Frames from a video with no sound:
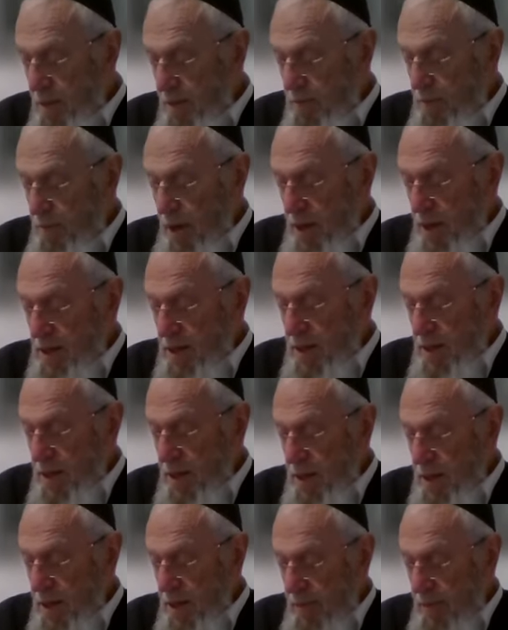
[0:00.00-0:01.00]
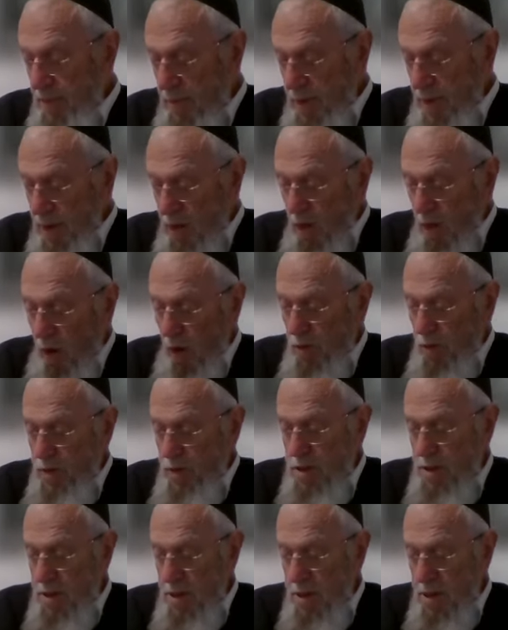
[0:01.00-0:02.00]
but he
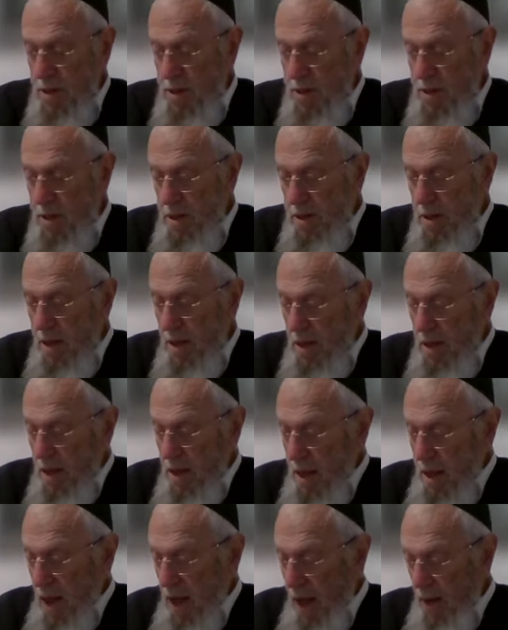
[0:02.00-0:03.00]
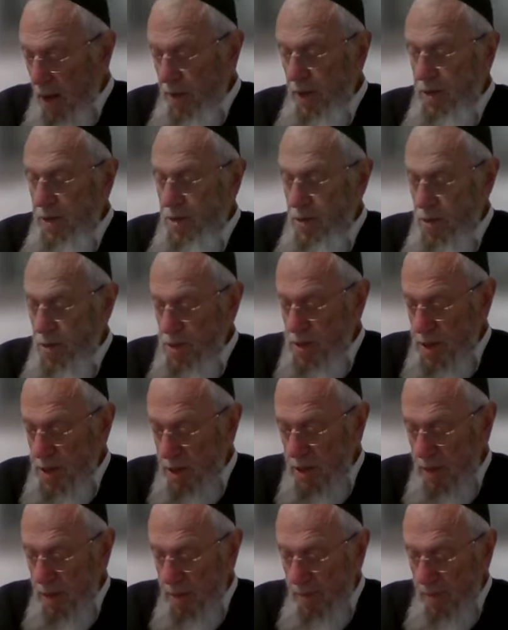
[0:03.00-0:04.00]
caused others to
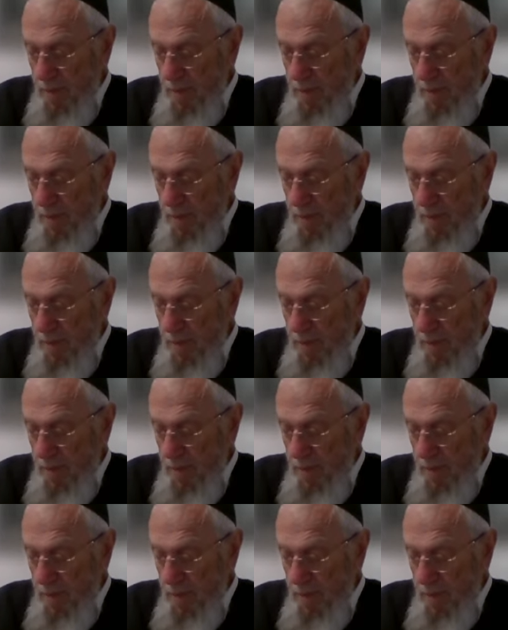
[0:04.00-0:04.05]
sin.